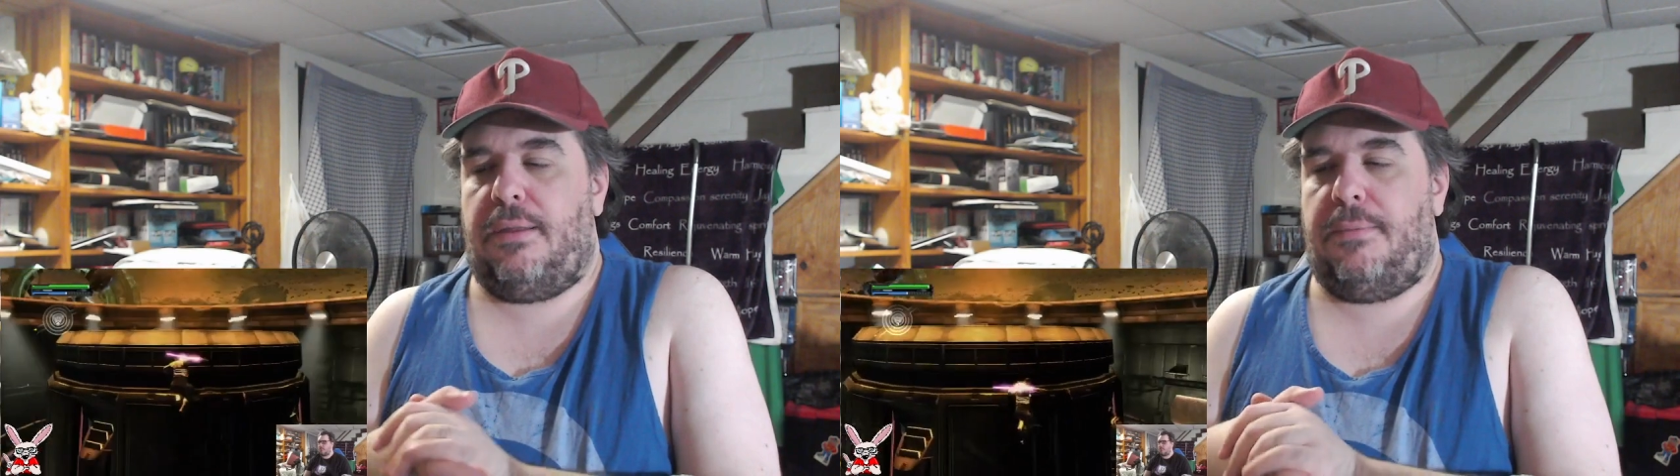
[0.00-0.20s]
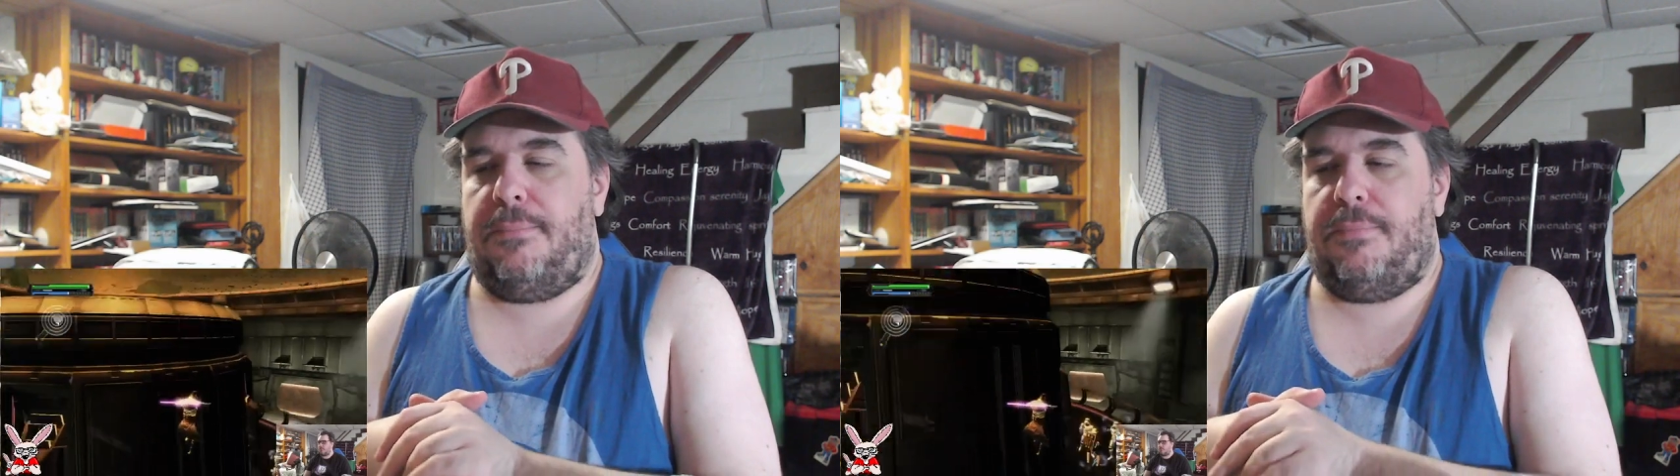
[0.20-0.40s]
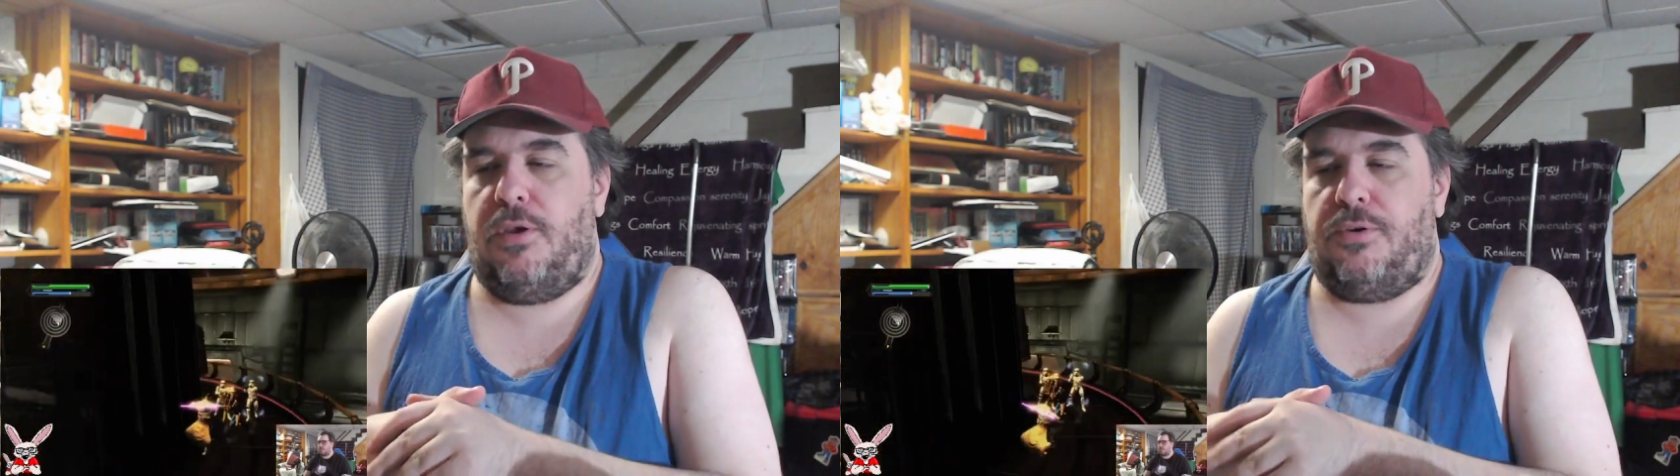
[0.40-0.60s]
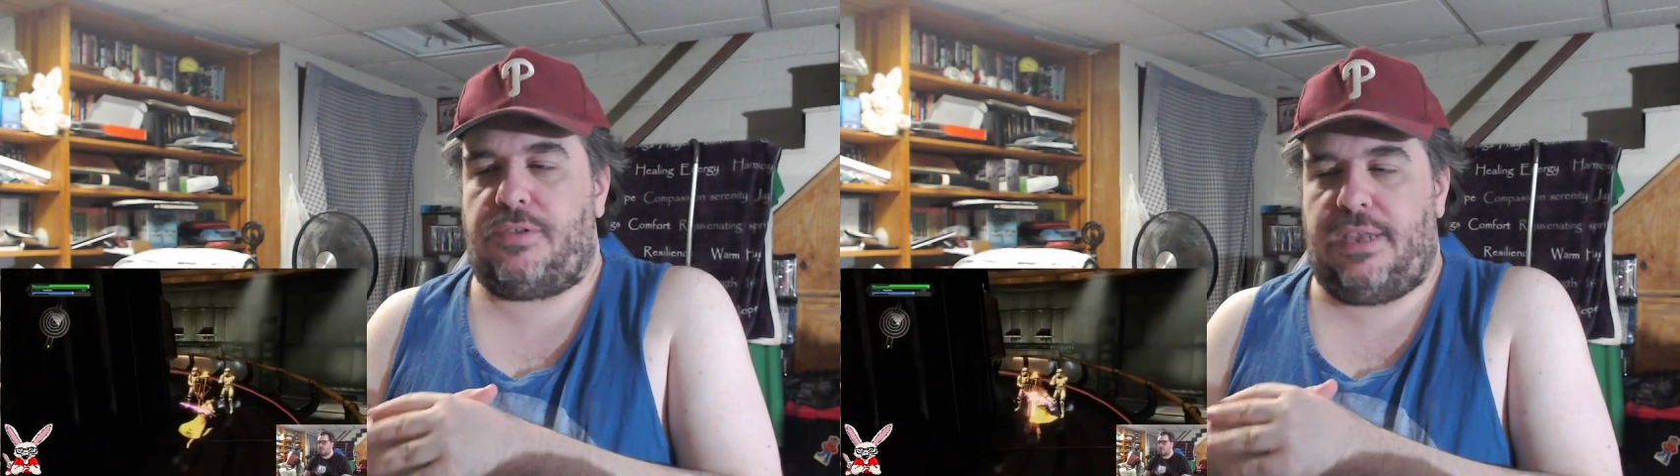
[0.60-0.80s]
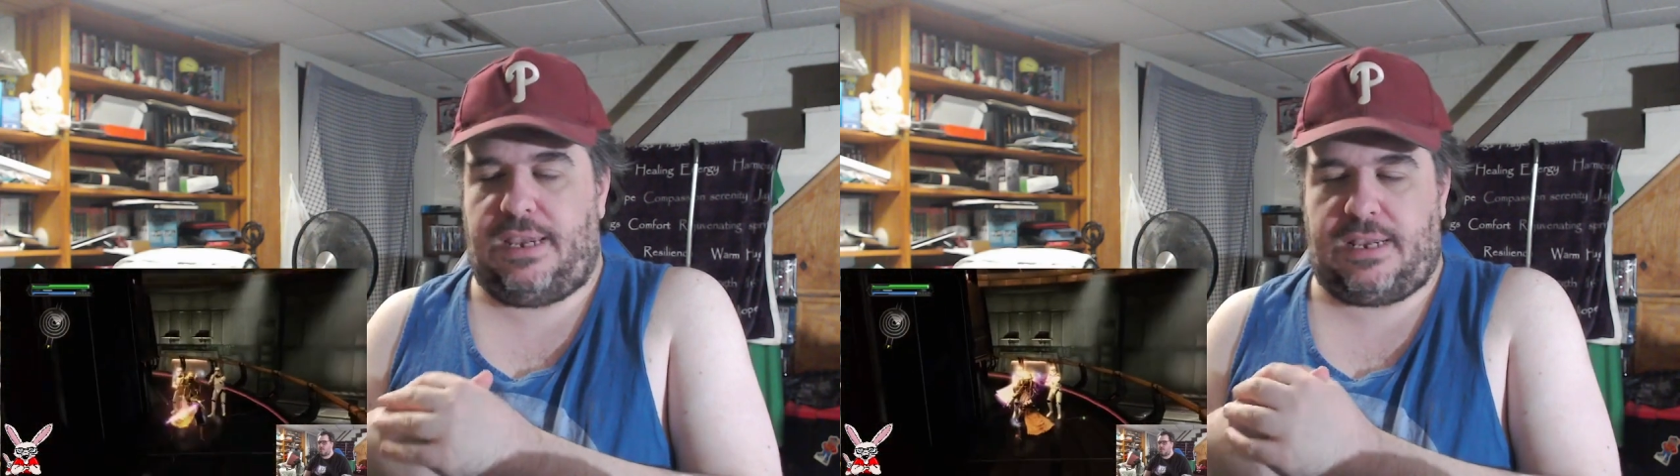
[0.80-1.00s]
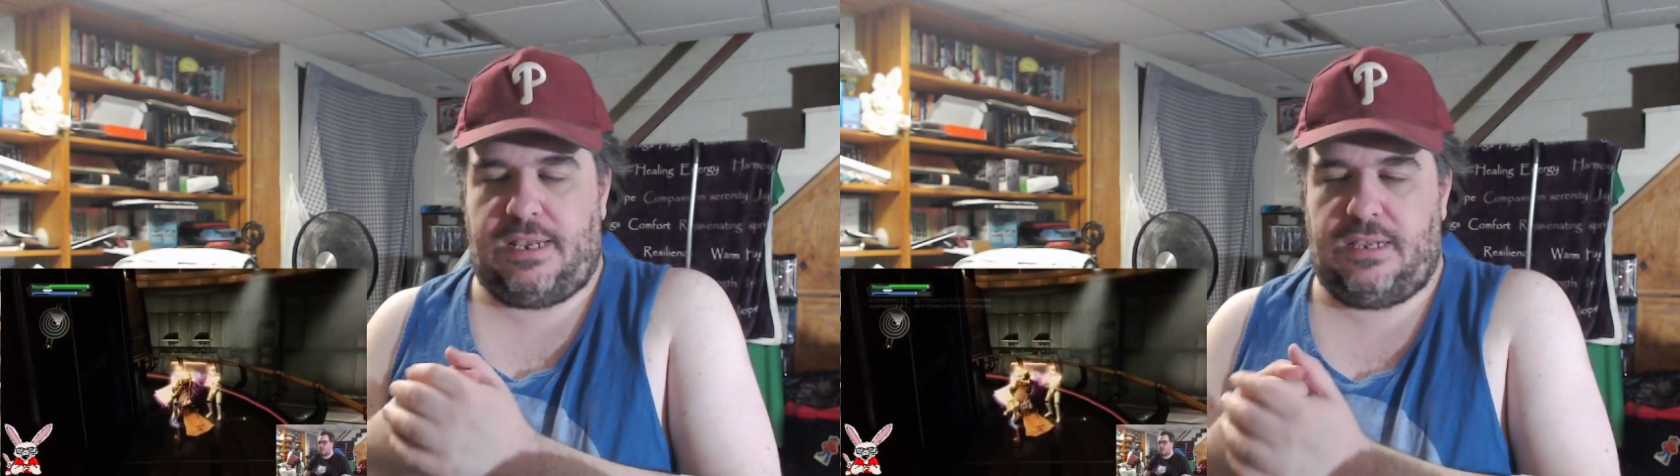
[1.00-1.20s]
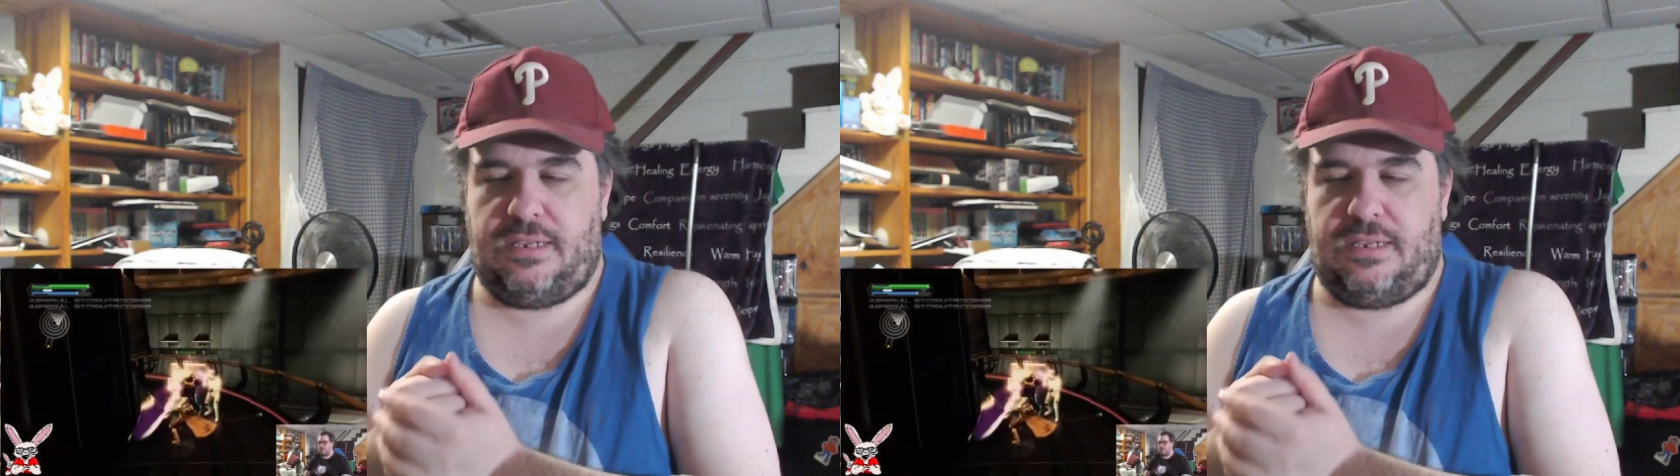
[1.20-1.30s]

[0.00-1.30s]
Music,